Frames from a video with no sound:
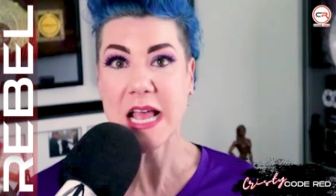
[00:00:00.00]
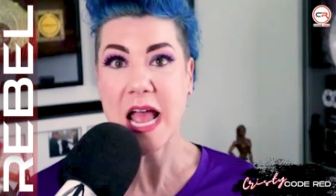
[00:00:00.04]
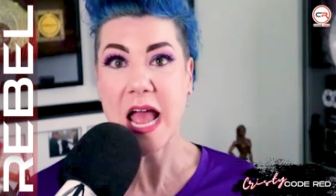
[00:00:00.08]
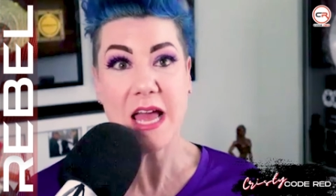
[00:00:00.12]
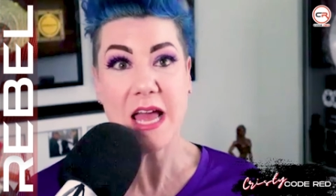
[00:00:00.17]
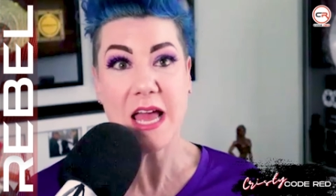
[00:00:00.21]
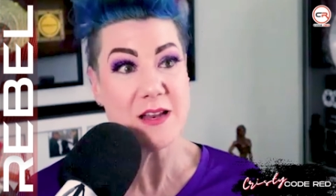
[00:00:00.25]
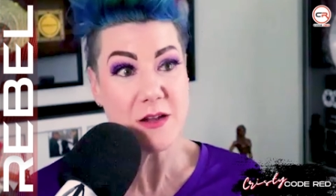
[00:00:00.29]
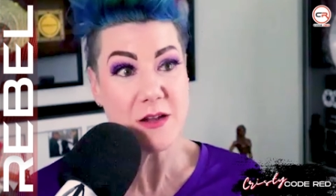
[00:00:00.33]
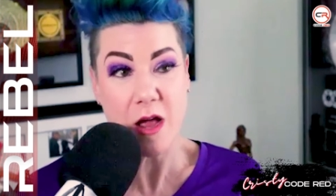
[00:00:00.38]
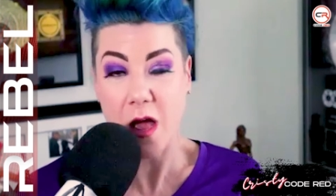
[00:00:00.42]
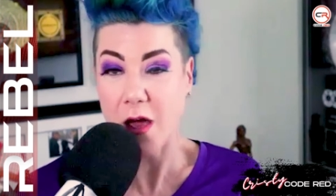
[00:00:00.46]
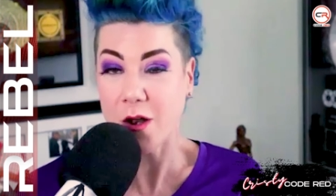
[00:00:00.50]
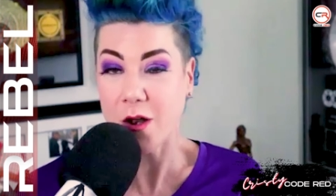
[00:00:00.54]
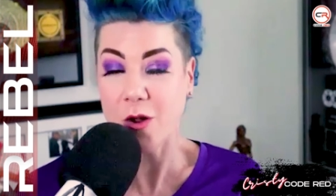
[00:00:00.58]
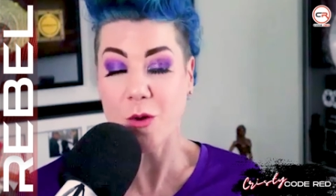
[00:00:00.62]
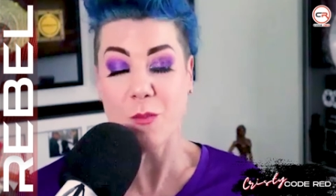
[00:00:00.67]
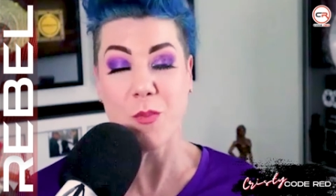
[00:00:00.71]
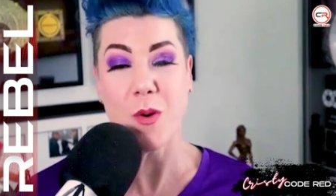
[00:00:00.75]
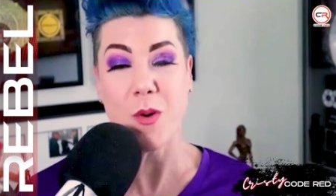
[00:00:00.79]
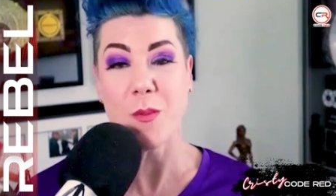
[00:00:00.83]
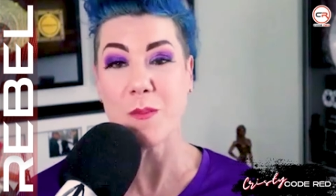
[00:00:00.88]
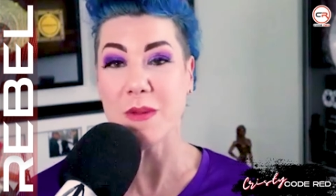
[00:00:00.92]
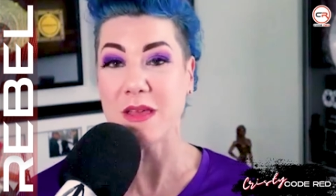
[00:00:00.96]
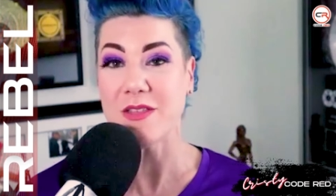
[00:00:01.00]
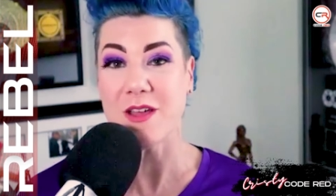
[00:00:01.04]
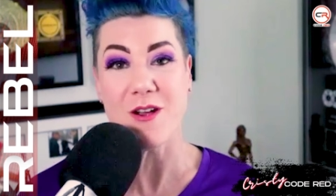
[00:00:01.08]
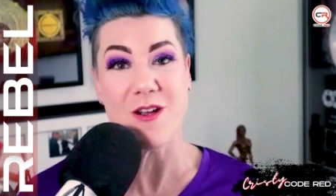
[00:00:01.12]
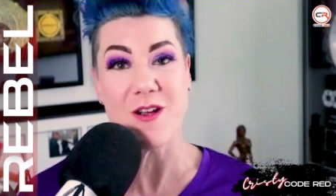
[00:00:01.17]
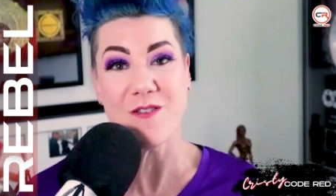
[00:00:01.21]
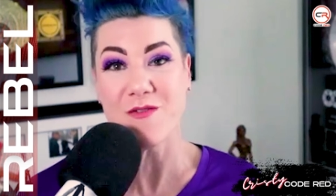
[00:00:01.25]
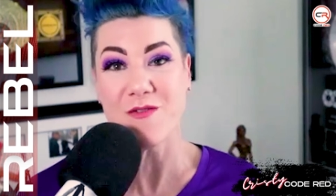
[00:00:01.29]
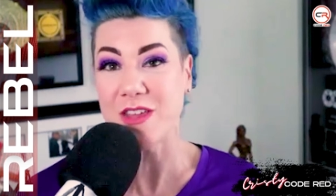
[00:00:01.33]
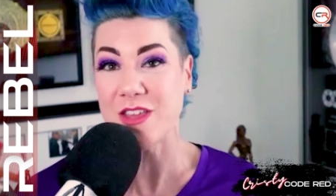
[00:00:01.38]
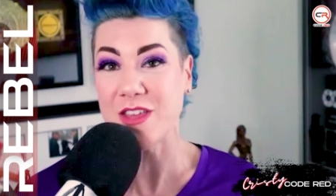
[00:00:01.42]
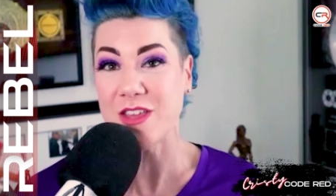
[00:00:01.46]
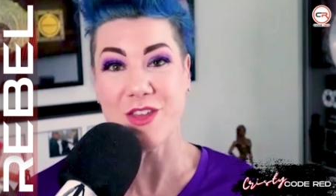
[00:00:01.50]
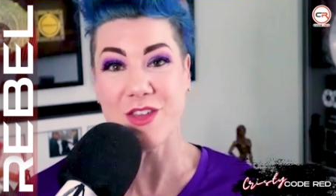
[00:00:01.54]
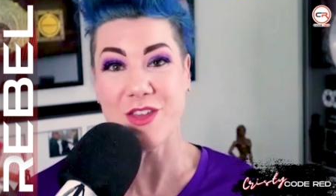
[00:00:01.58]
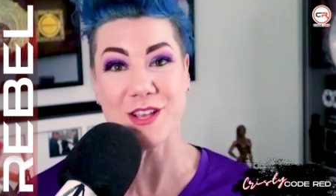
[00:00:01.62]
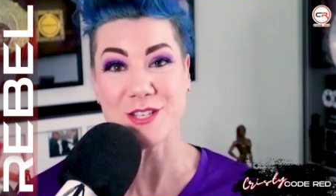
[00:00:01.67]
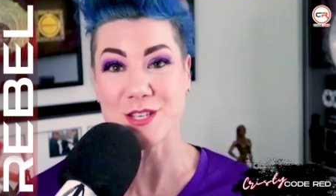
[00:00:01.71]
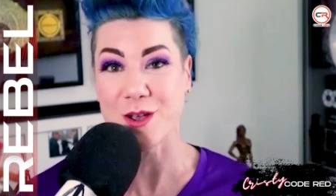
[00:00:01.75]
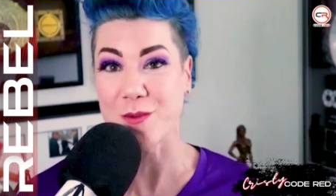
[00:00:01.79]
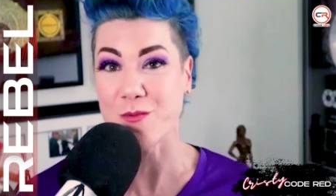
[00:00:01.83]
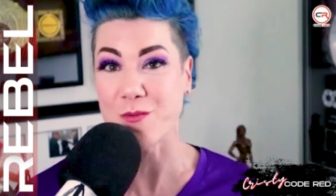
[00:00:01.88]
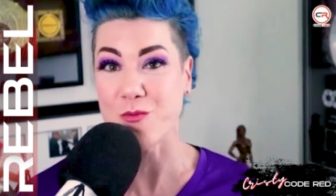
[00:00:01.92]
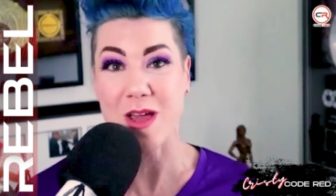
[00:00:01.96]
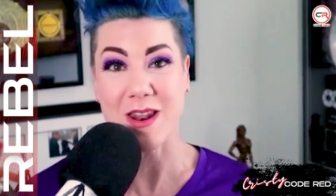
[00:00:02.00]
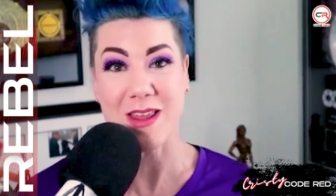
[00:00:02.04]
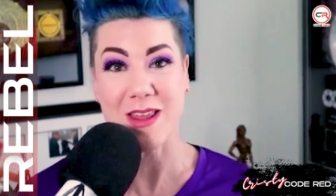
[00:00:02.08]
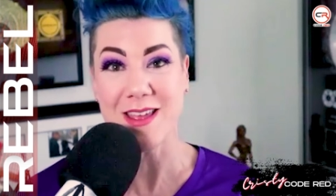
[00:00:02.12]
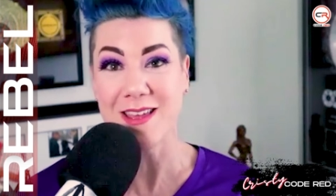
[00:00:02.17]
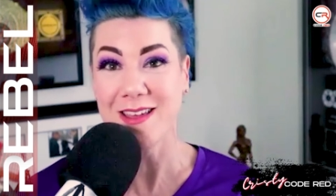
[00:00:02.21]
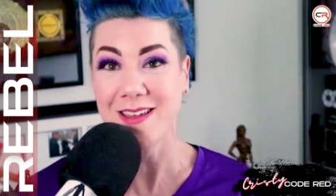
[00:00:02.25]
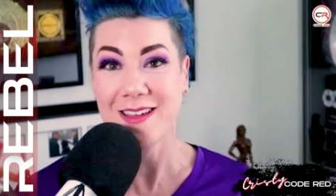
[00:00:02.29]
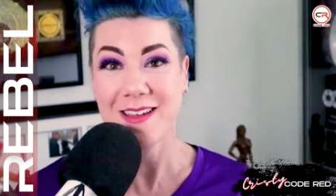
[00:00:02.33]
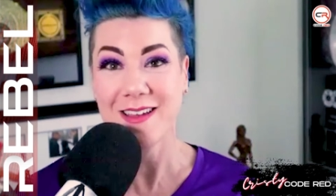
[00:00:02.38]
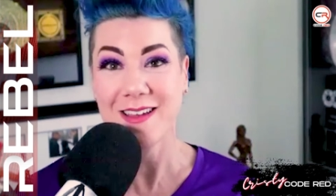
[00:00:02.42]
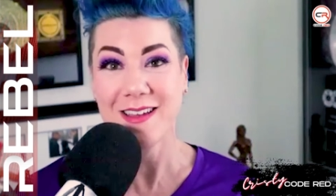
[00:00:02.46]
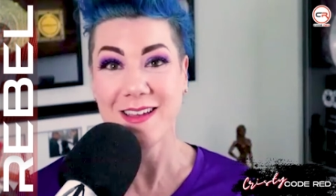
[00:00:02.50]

and God will put me there if He thinks I'm ready